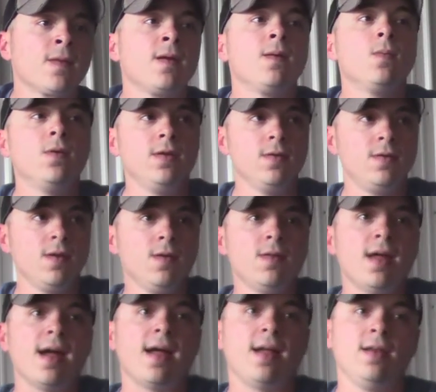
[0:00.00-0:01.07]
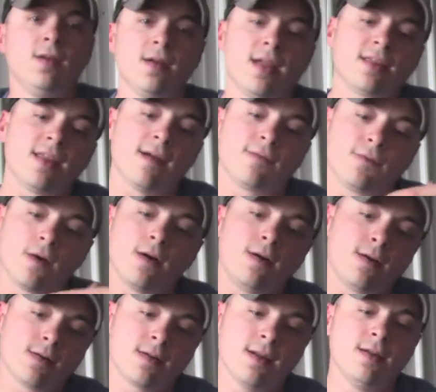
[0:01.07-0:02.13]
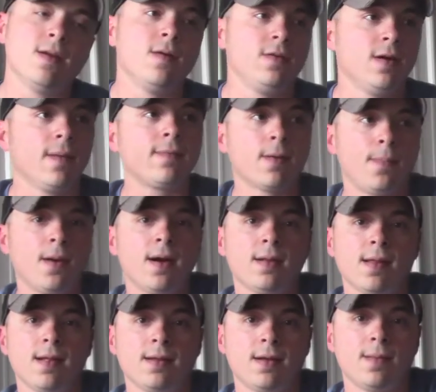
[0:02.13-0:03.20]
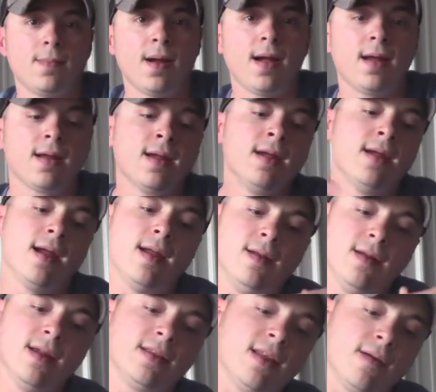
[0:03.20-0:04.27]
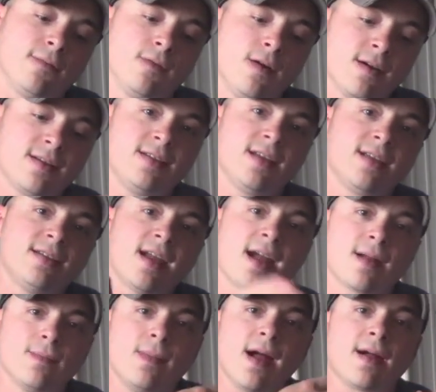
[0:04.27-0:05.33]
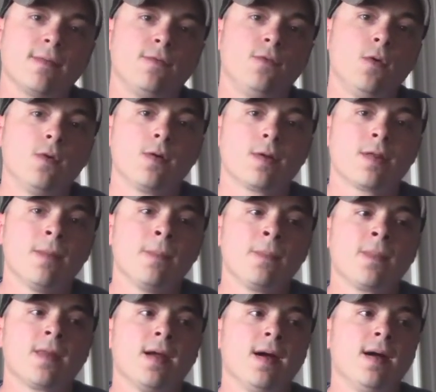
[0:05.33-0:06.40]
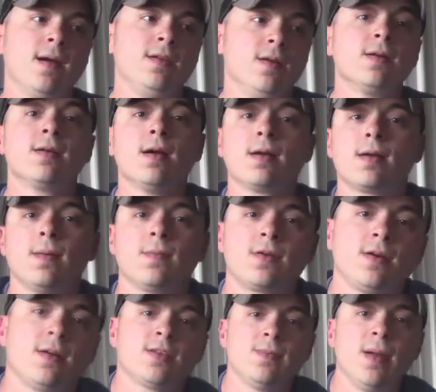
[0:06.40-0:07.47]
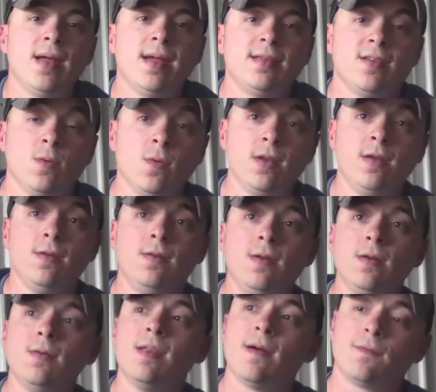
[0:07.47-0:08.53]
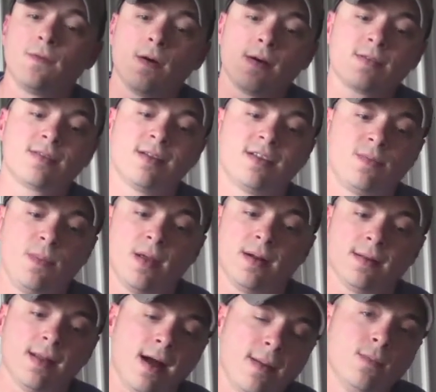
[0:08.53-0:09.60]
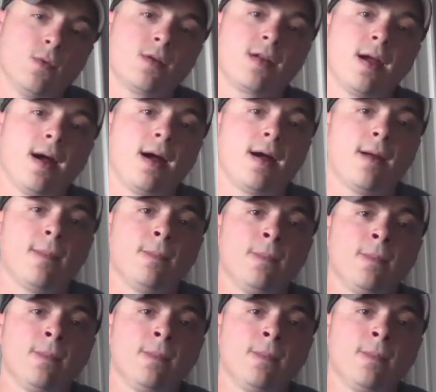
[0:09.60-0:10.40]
when you do that and you get that frog, and you're up there paralleling the bank, and you get that frog zigzagging back and forth, you're going to come across beds. And when you do, that frog's going to spend a lot more time